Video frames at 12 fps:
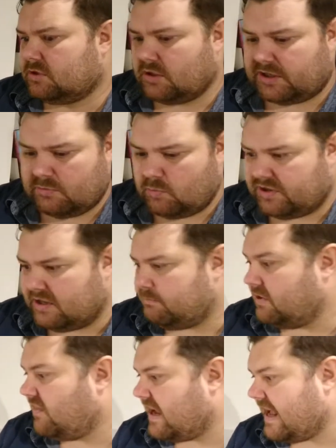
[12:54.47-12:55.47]
cooking with it.
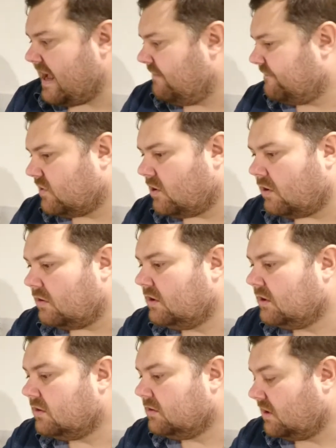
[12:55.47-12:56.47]
But they have got,
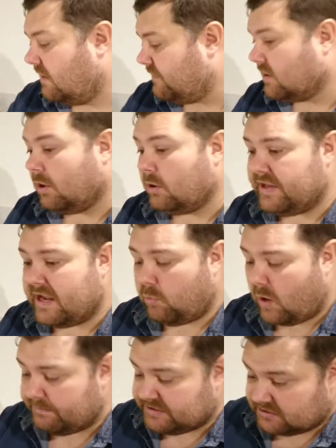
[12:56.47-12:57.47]
if you go on their
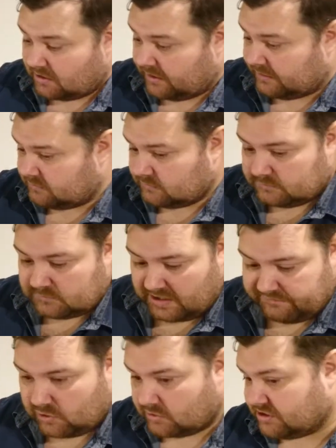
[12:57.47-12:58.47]
website,
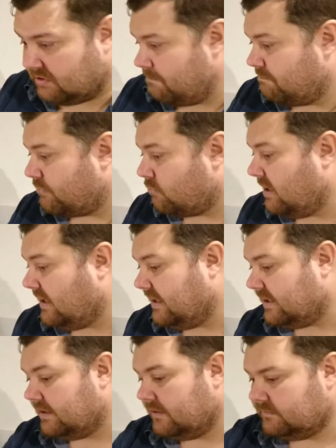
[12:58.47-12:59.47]
they've got some
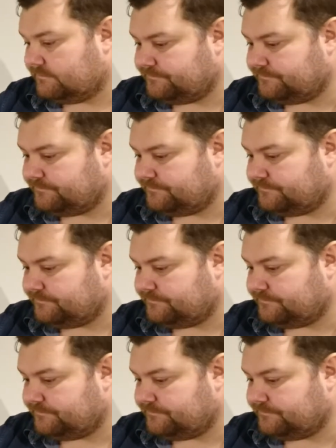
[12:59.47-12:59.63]
brilliant